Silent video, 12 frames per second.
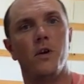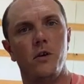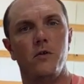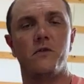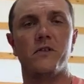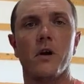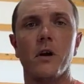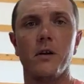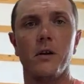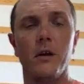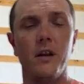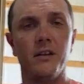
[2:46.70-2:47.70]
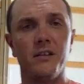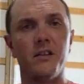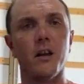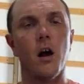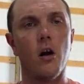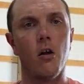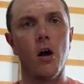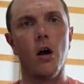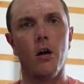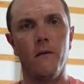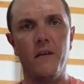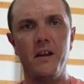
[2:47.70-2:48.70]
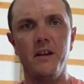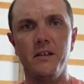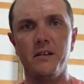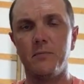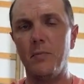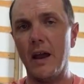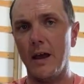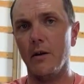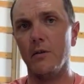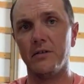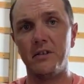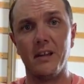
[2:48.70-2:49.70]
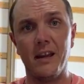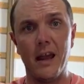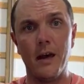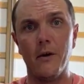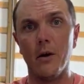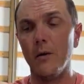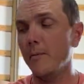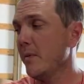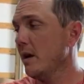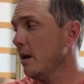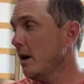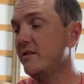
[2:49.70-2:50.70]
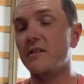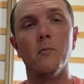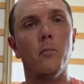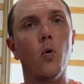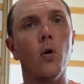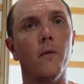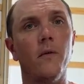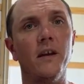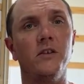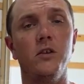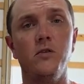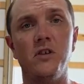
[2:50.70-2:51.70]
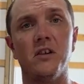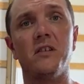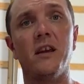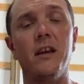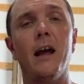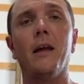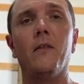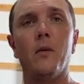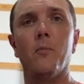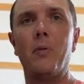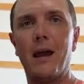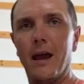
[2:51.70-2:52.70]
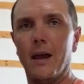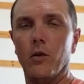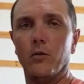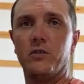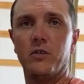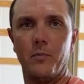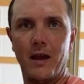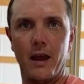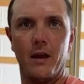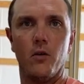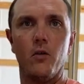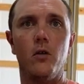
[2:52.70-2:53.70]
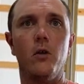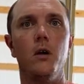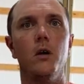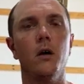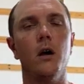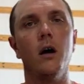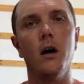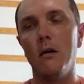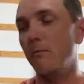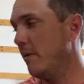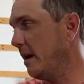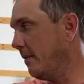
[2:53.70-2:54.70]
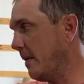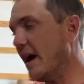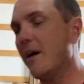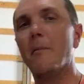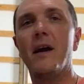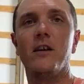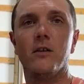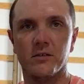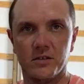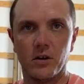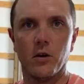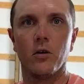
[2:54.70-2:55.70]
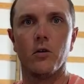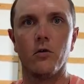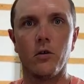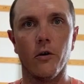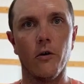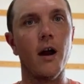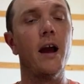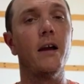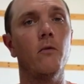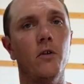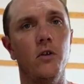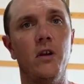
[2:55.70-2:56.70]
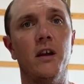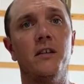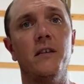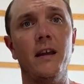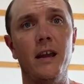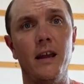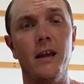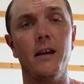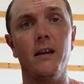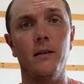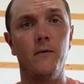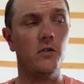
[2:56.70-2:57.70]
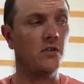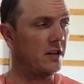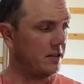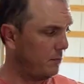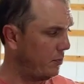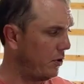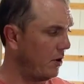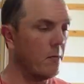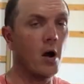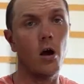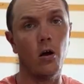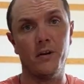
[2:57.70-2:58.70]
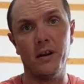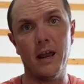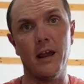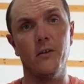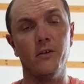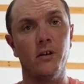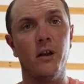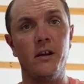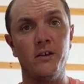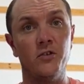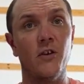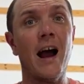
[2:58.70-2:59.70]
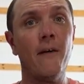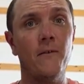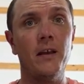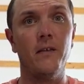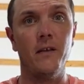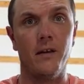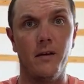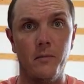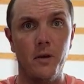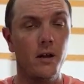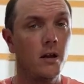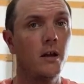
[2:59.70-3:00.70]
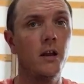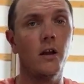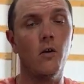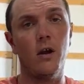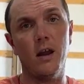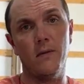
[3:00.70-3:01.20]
you start to install all of these panels together, it's important that you just connect them panel to panel. And that'll make your circle correct when you get to the end. If you just put them all together and dry fit them, and